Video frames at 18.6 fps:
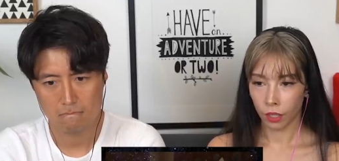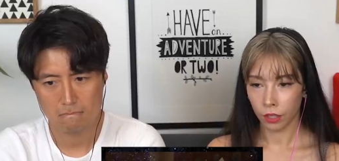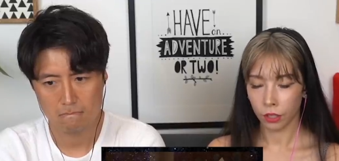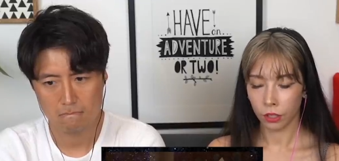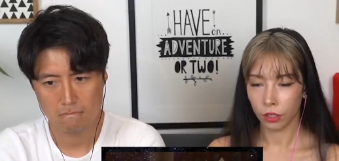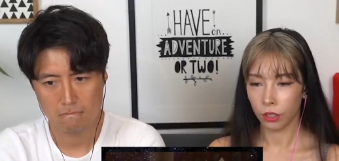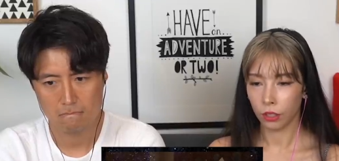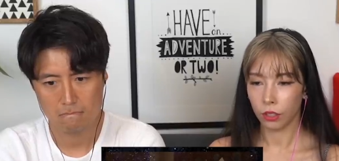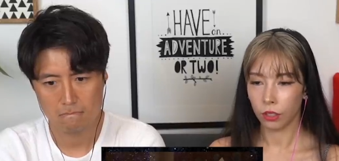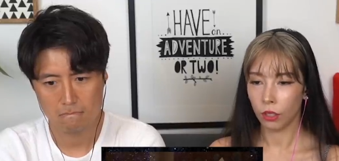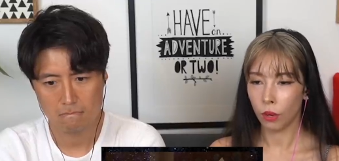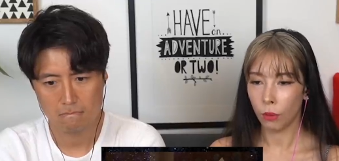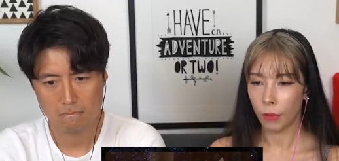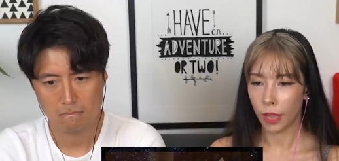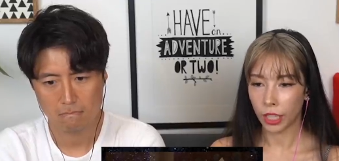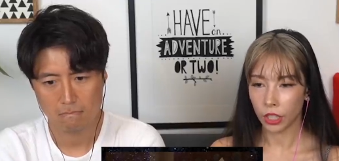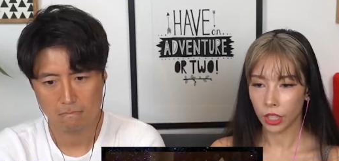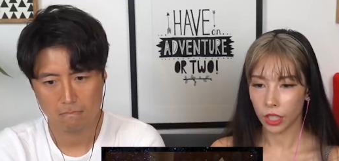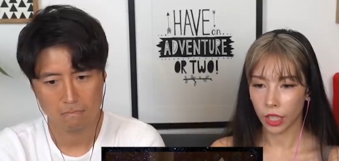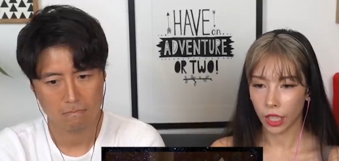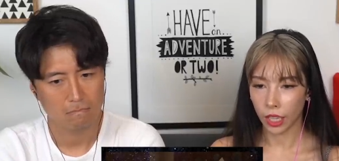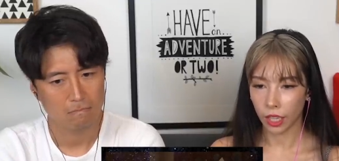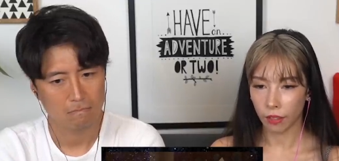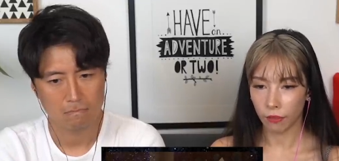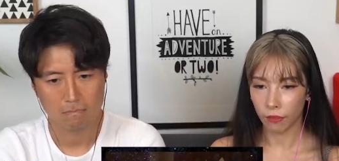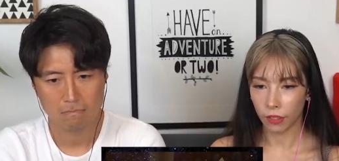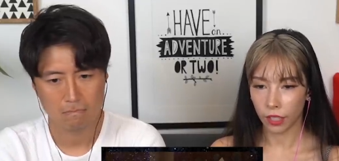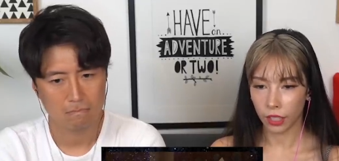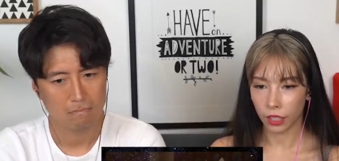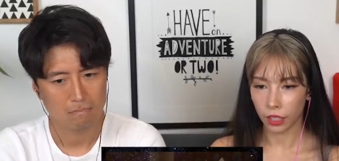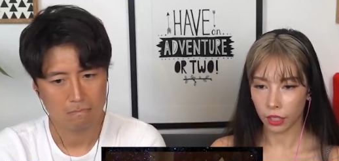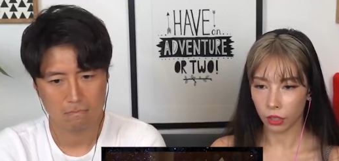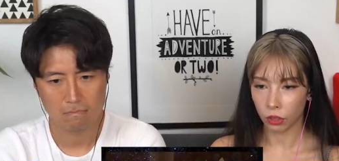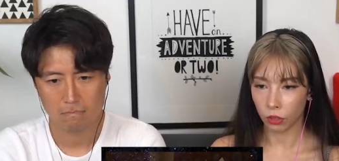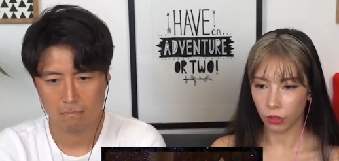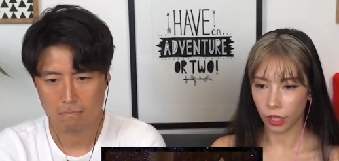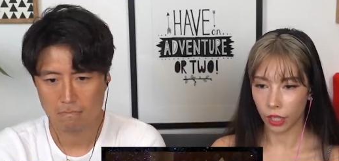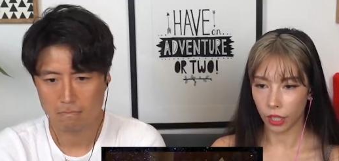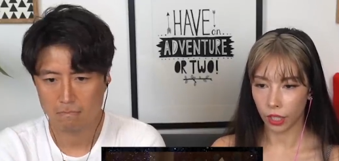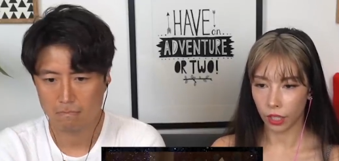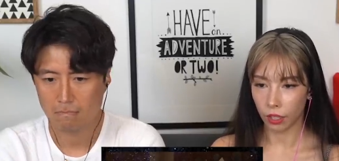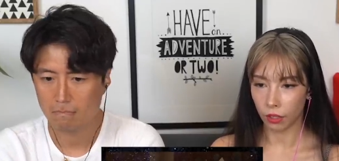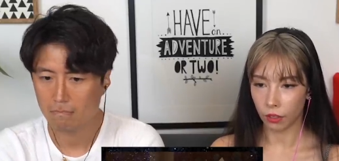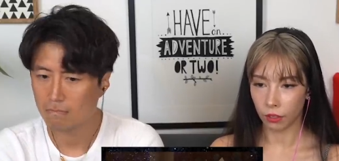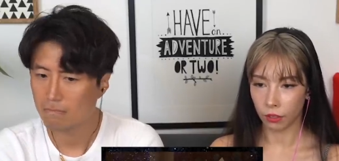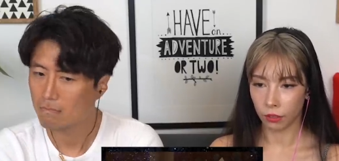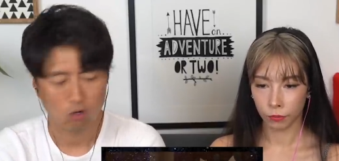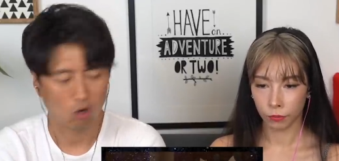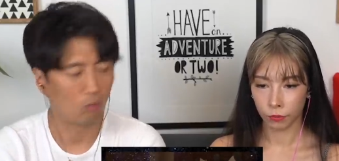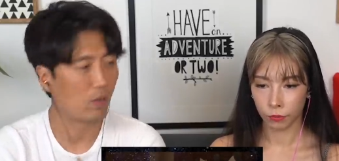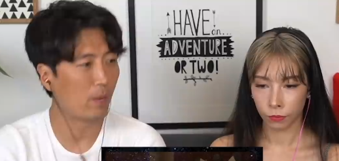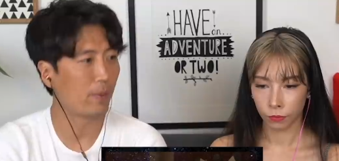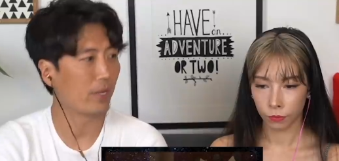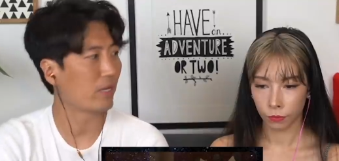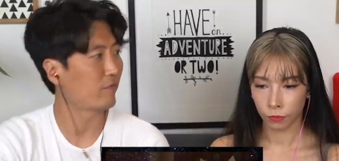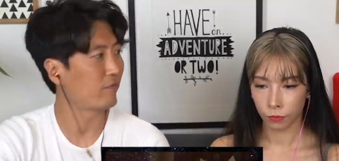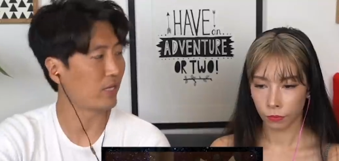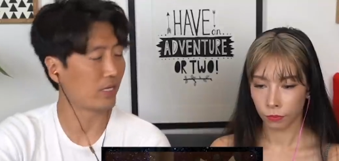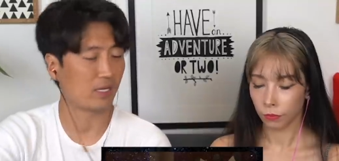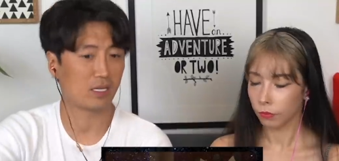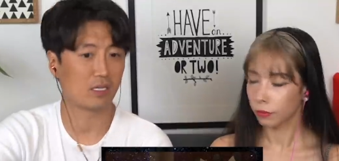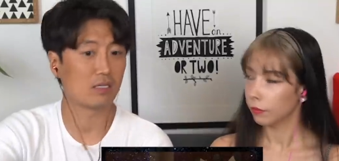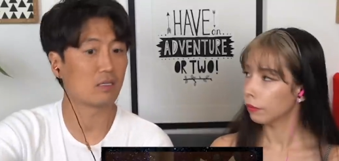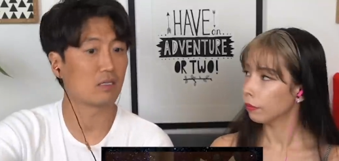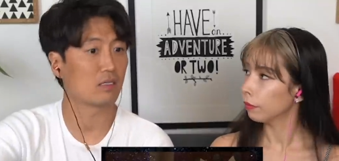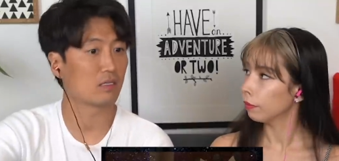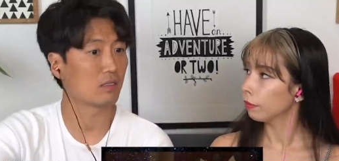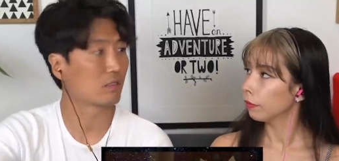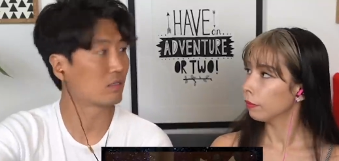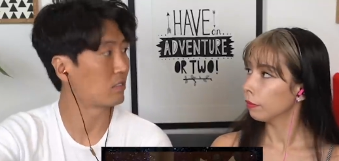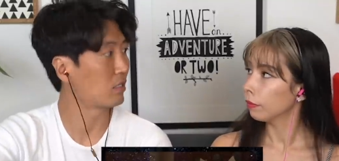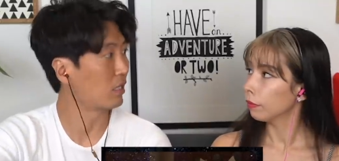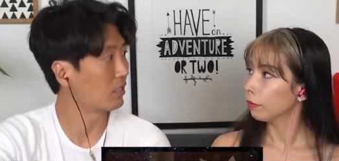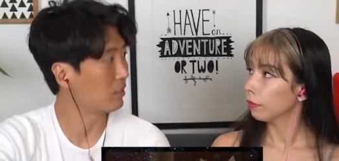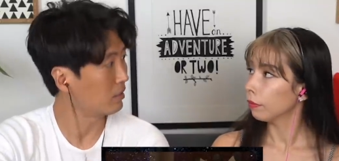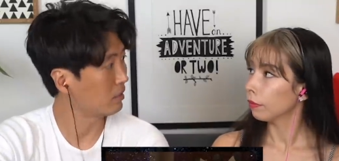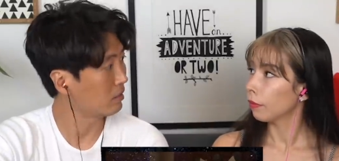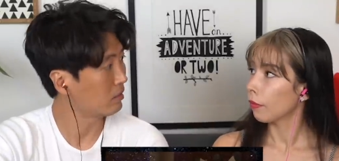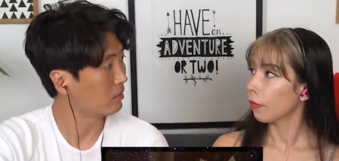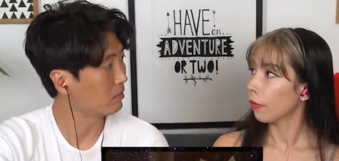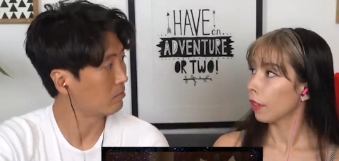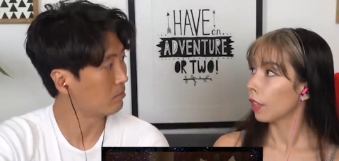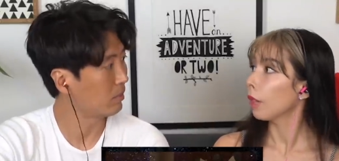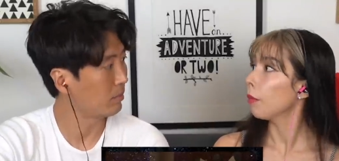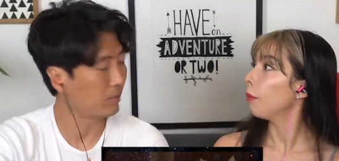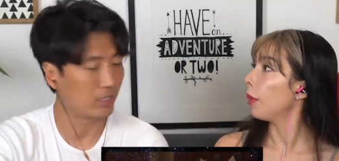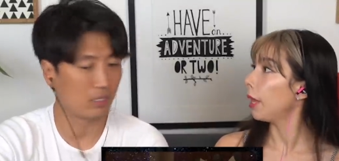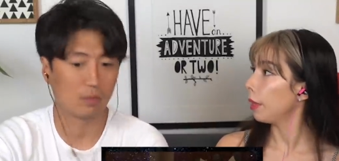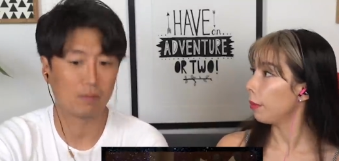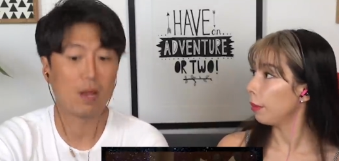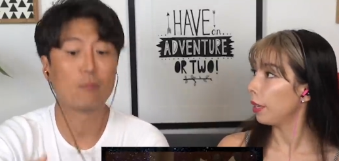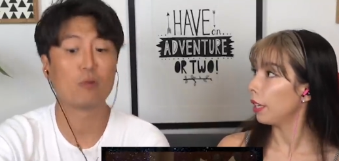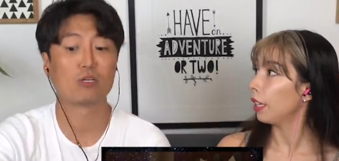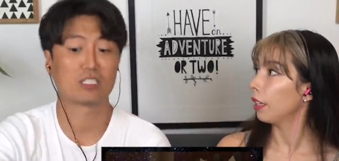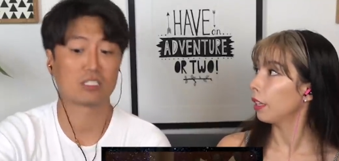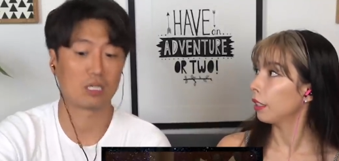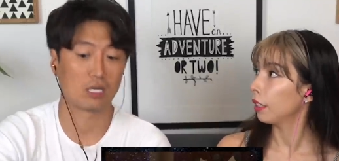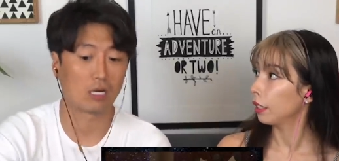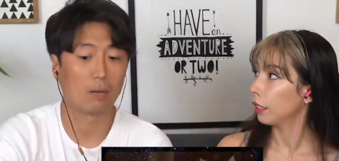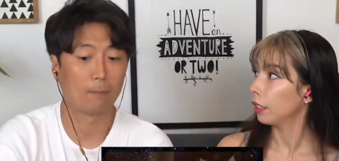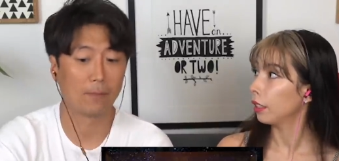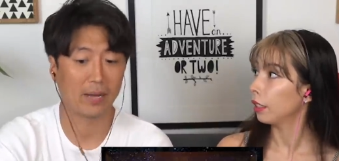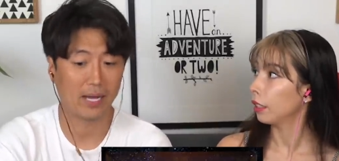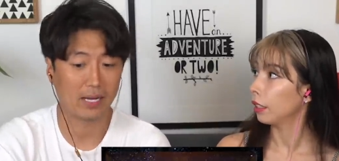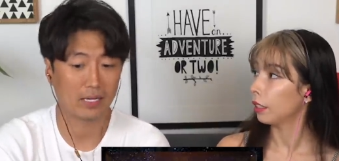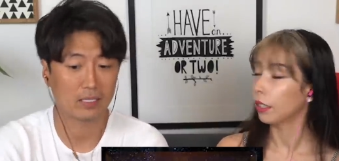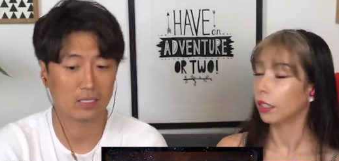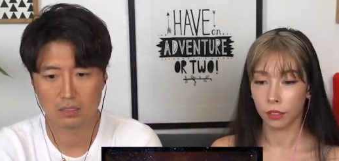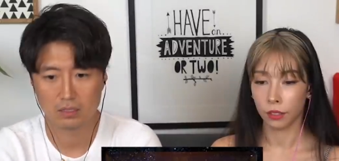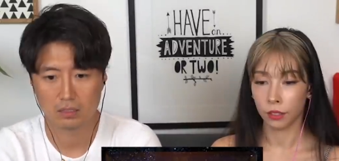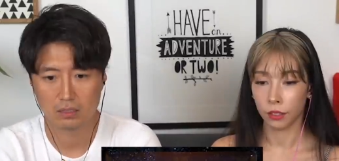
Speaker 1: There's no magic that can fix this right now.
Speaker 2: Or maybe if they kill Gluttony, maybe, maybe. the memories can come back.